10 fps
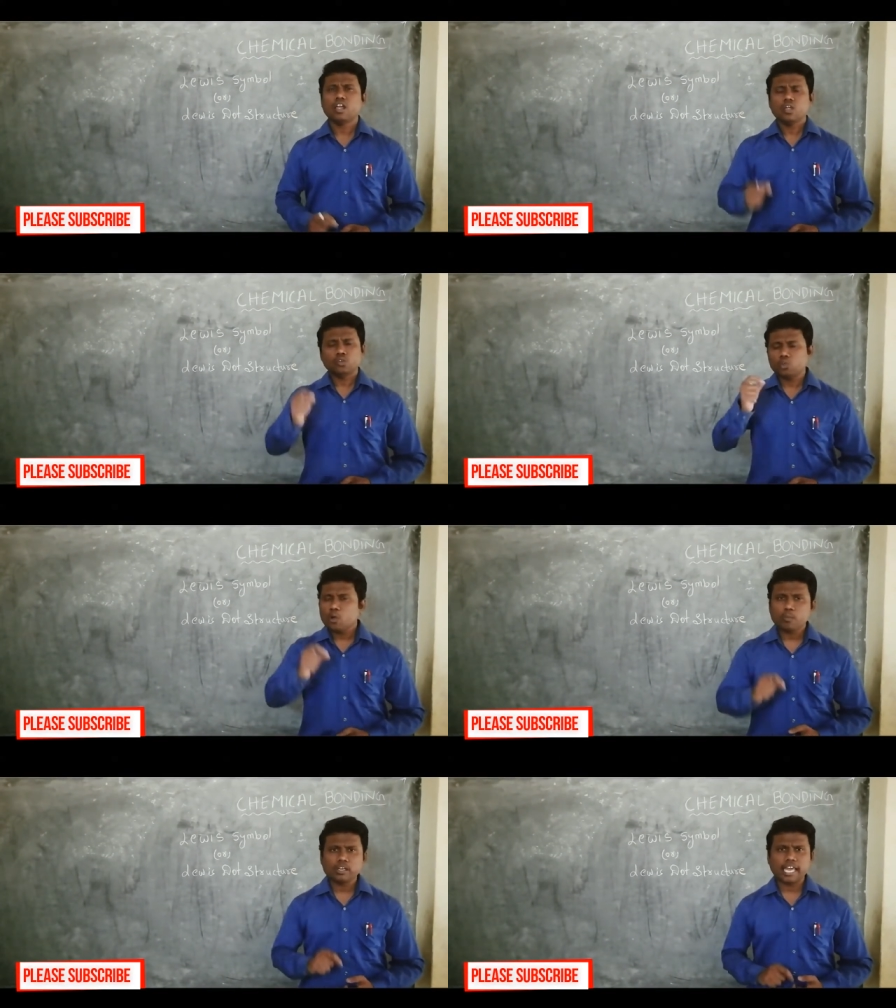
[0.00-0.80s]
noble
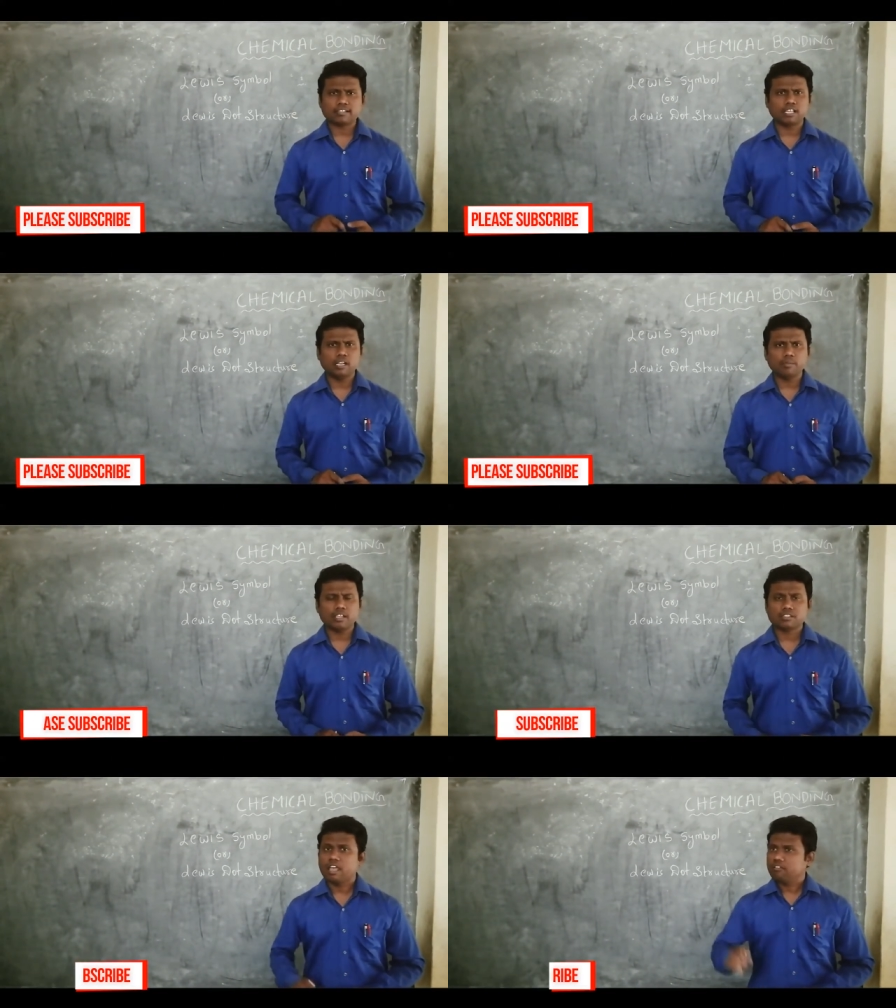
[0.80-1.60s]
gas elements
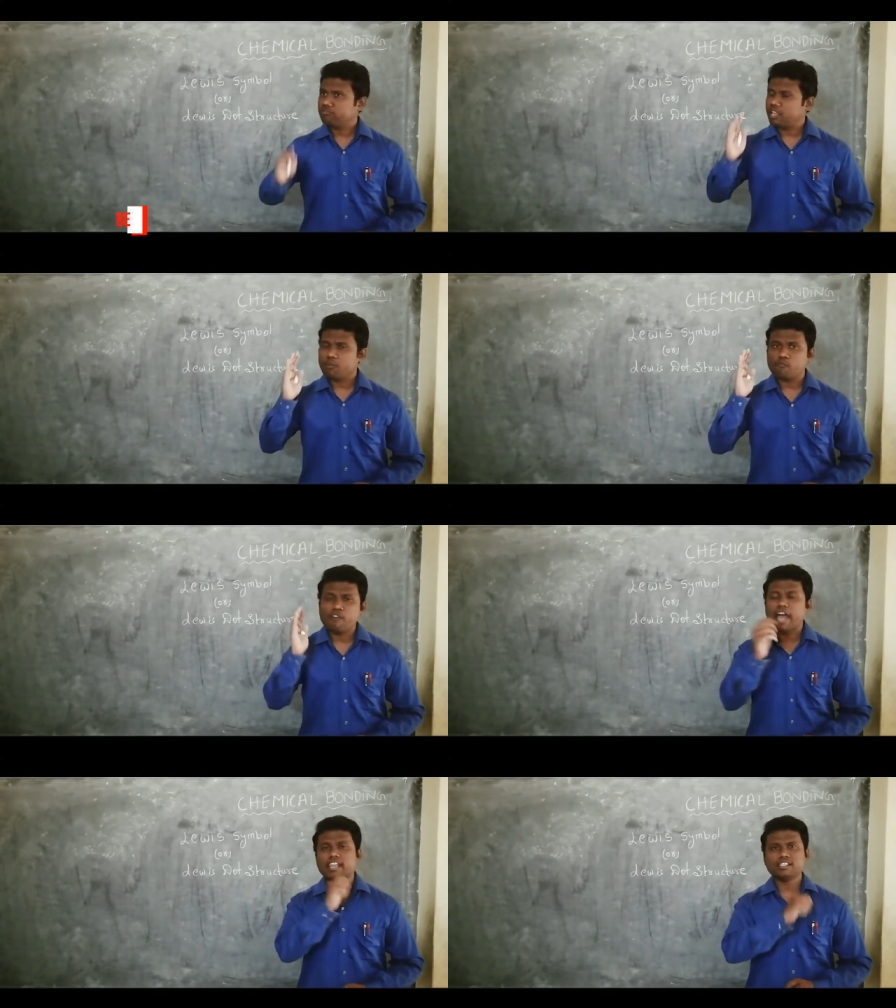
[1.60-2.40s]
their
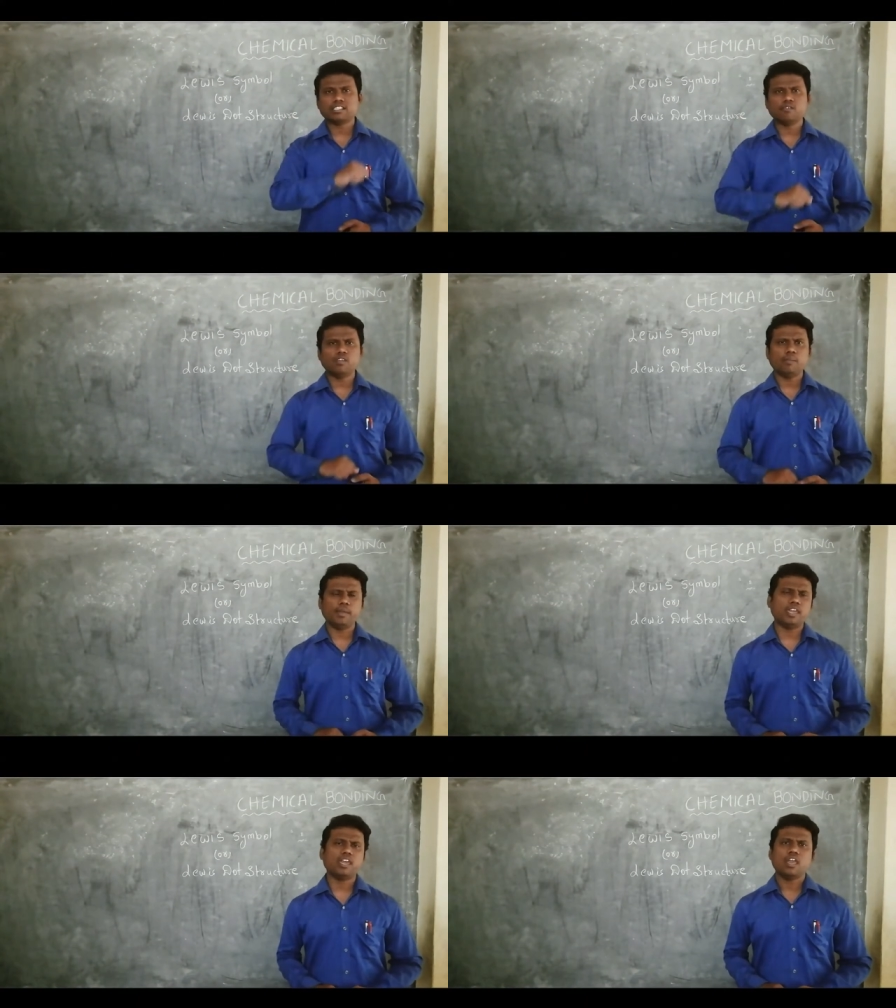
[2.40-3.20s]
valency will be
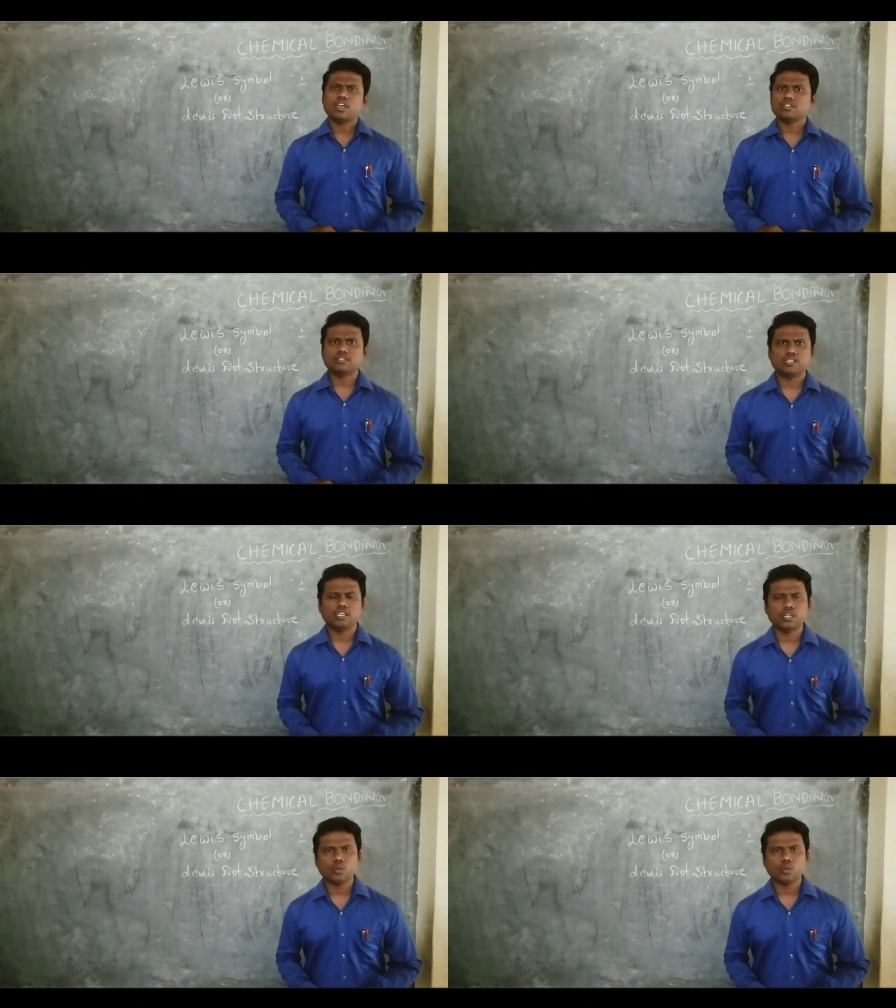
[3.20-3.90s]
zero